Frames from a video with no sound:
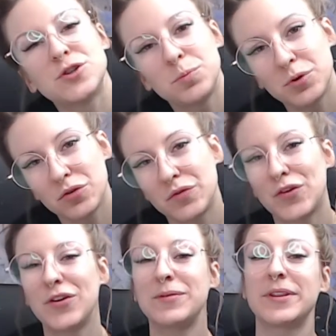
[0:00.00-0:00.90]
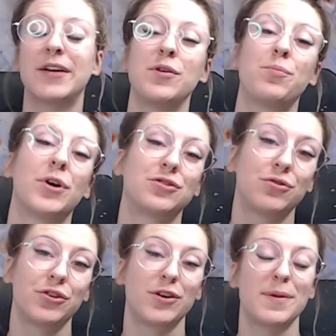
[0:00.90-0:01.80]
so beautiful, and with every
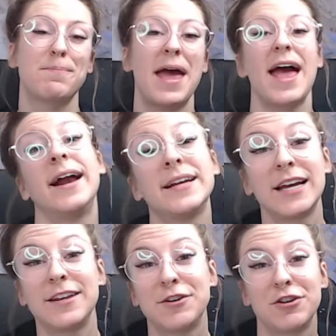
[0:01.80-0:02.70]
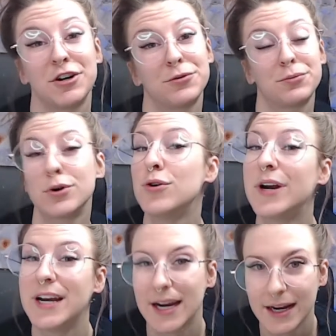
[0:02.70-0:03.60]
brushstroke, you're gonna be panicking that you're gonna
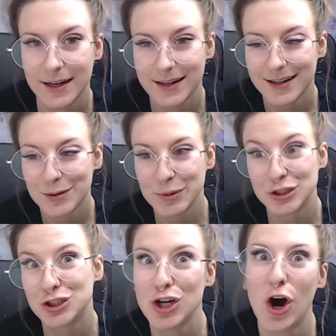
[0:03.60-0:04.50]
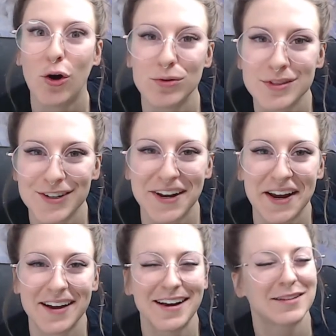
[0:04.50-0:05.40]
ruin it. But don't,
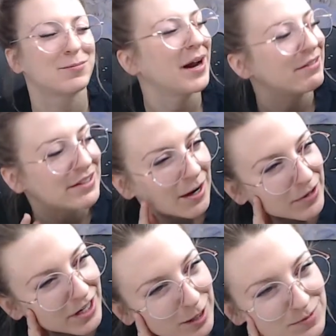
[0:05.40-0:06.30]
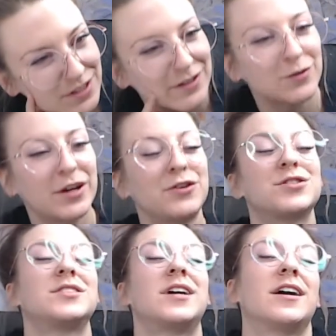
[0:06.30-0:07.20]
okay? Every time that it comes in there that you're
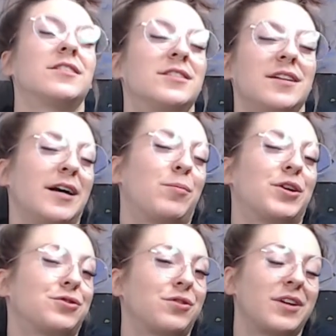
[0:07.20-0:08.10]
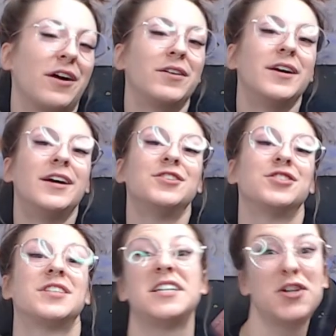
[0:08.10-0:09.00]
scared to lay a brushstroke down,
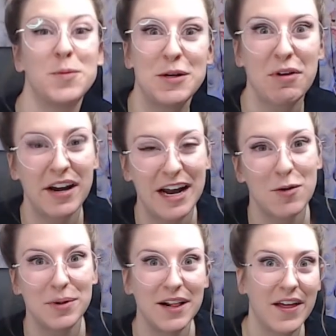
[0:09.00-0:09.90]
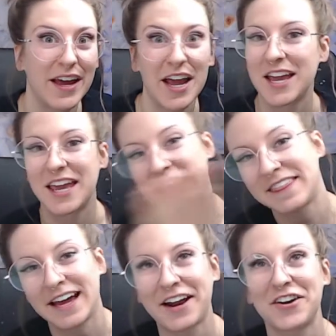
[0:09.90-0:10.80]
just hear me right now being like, get
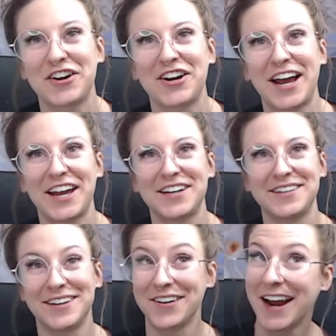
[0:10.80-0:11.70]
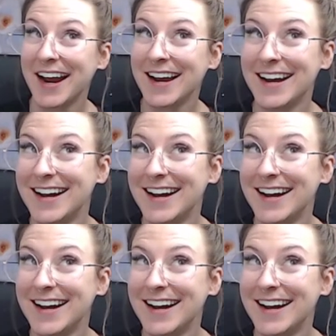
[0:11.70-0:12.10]
that out of your head, okay?